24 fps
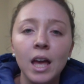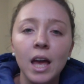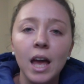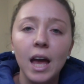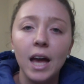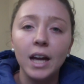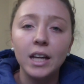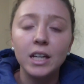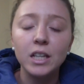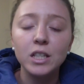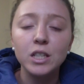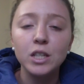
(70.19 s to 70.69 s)

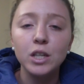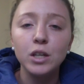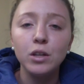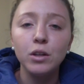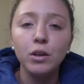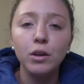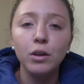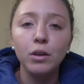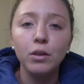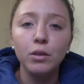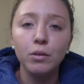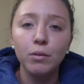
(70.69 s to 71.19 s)
and
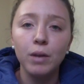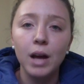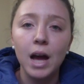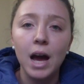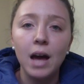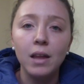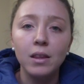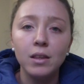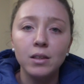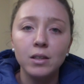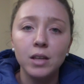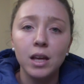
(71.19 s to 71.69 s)
continue
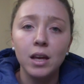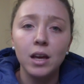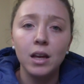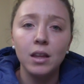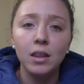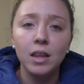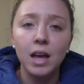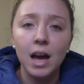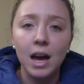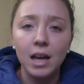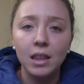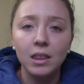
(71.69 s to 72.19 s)
throughout
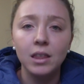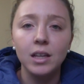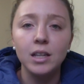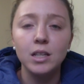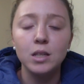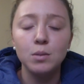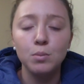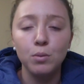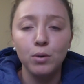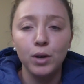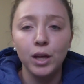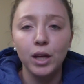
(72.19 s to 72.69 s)
the athlete's
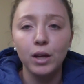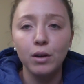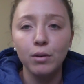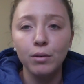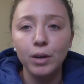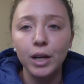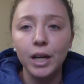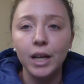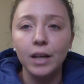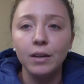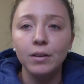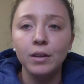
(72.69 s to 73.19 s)
sporting
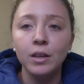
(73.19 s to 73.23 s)
career.